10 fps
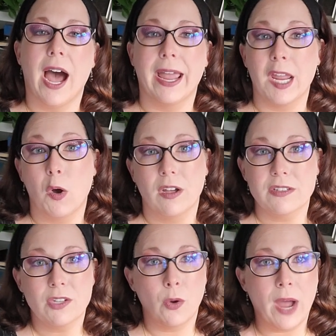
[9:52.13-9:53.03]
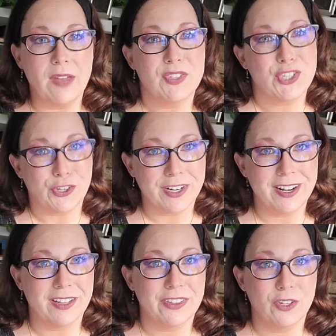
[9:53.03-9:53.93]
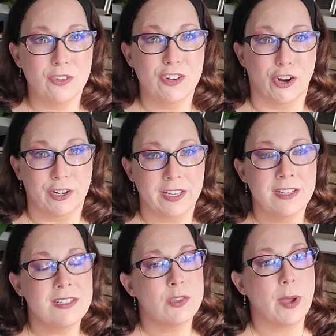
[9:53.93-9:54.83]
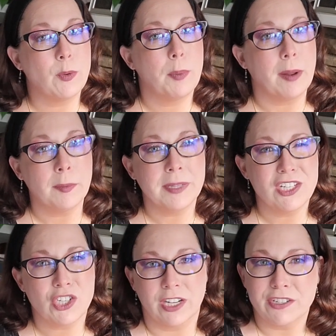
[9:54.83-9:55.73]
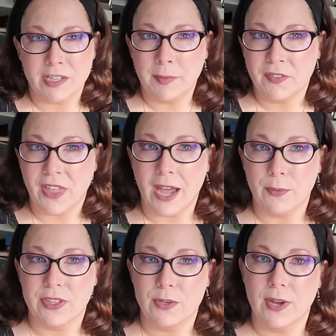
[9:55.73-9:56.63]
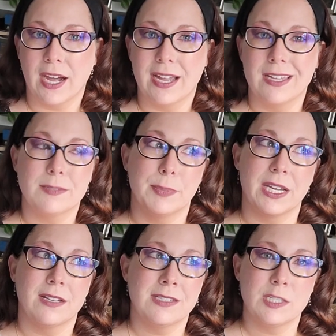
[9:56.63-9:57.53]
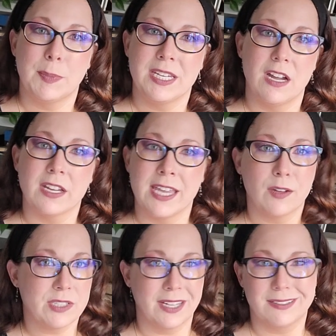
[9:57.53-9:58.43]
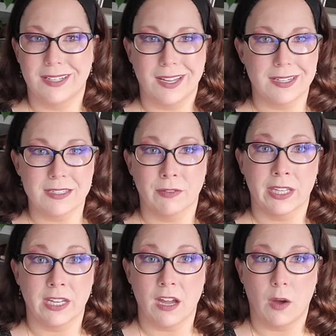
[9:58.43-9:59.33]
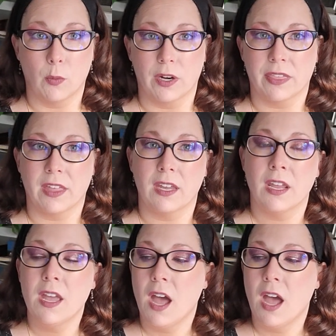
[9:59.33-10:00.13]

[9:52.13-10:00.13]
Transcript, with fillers: I also have started a little garden, so I will probably share some of that with you guys because it's been yucky outside today. It's really not worth it.